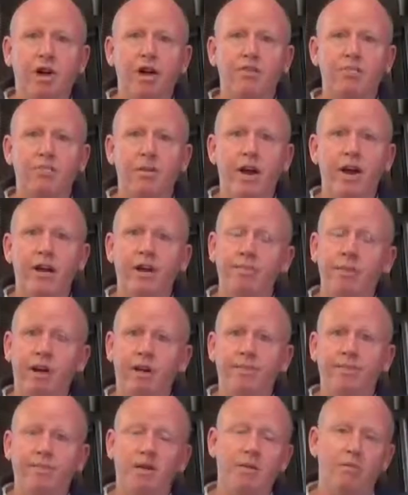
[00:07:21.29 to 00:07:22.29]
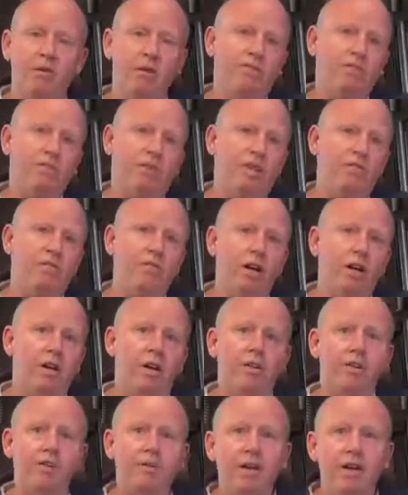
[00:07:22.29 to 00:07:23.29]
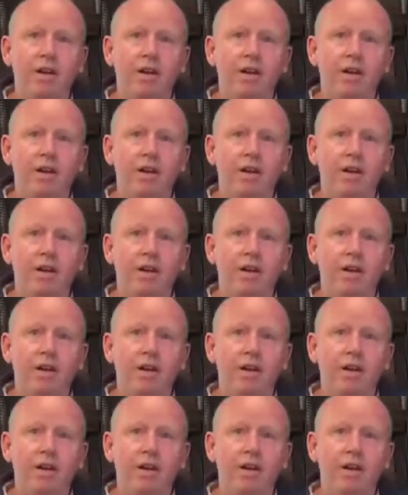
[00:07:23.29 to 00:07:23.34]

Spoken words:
coat of paint. I mean, come on, it's yellow.